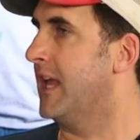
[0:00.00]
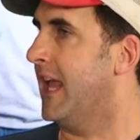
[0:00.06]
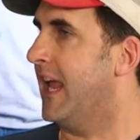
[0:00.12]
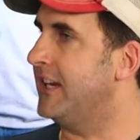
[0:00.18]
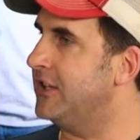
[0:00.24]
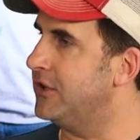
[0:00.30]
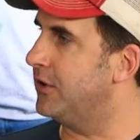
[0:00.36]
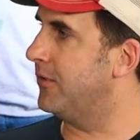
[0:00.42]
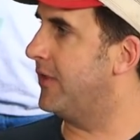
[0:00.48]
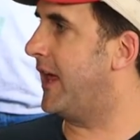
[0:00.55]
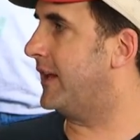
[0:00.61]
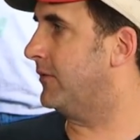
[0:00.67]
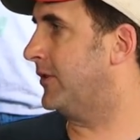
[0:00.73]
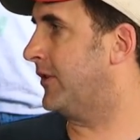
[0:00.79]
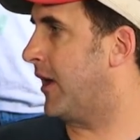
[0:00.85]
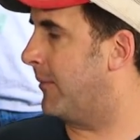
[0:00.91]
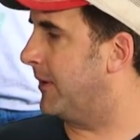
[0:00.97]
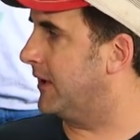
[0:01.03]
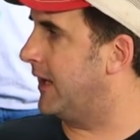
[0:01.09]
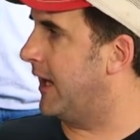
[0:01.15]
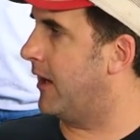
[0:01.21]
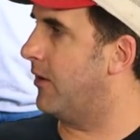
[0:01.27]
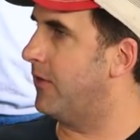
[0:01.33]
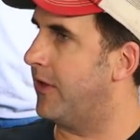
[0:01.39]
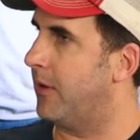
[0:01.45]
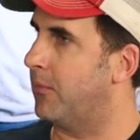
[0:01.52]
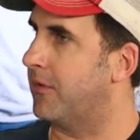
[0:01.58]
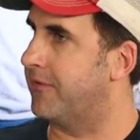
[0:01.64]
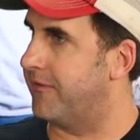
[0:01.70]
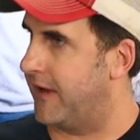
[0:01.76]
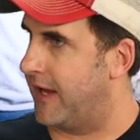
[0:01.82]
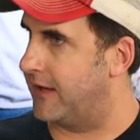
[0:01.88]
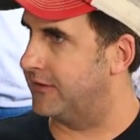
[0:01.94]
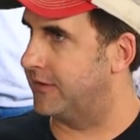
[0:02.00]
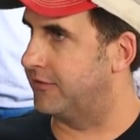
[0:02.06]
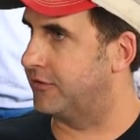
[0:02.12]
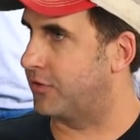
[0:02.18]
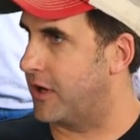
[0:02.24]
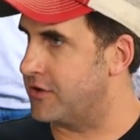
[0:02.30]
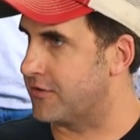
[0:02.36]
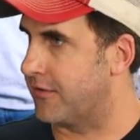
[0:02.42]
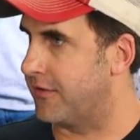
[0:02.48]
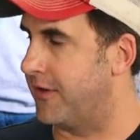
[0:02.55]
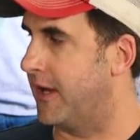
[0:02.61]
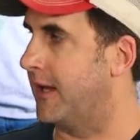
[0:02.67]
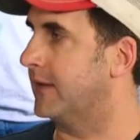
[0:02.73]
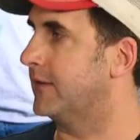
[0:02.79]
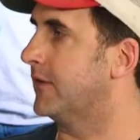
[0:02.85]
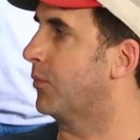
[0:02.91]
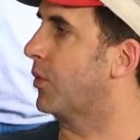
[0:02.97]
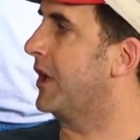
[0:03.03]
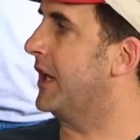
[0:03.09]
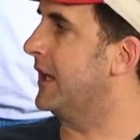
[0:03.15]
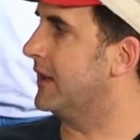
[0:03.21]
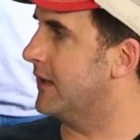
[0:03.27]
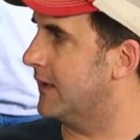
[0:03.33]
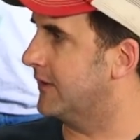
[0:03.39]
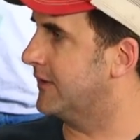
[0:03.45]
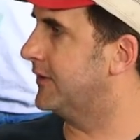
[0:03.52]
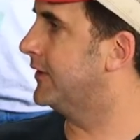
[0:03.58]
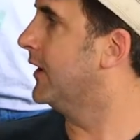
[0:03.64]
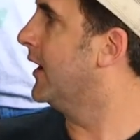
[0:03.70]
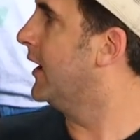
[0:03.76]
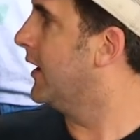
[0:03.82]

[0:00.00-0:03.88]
And you knew that's coming. Now that we're fans of Stranger Things and we're in this